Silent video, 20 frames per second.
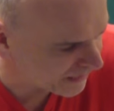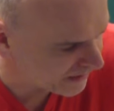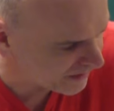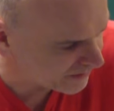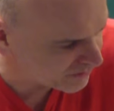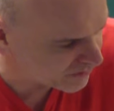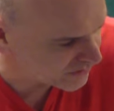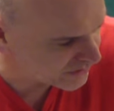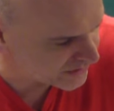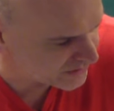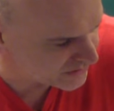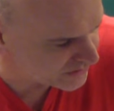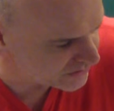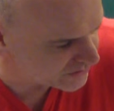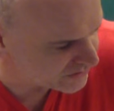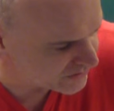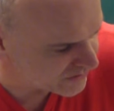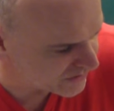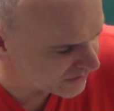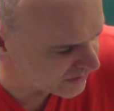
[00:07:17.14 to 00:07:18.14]
I'm going to
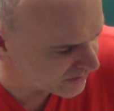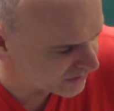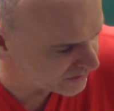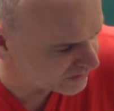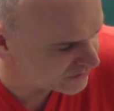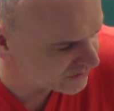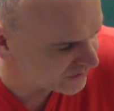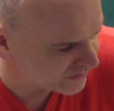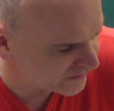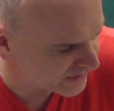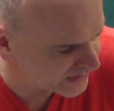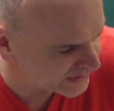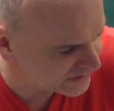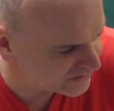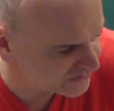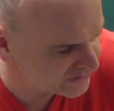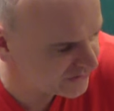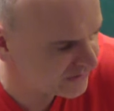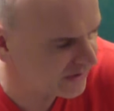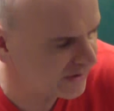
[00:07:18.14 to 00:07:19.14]
use those. The
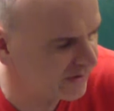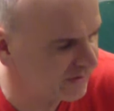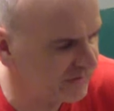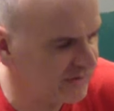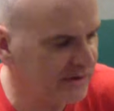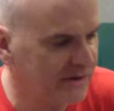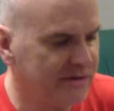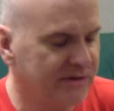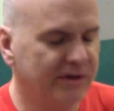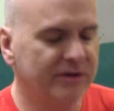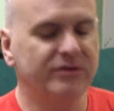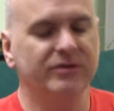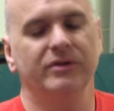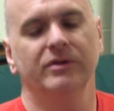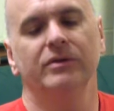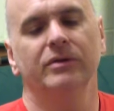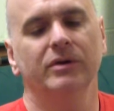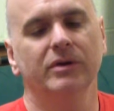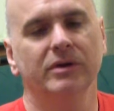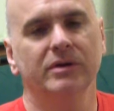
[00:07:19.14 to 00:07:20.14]
rest of the tension
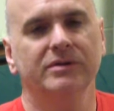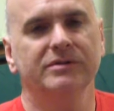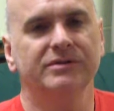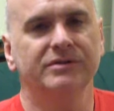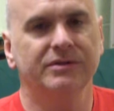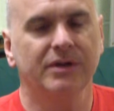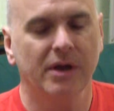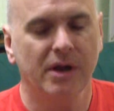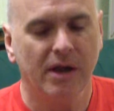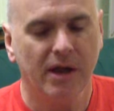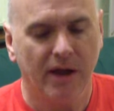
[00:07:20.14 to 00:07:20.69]
hooks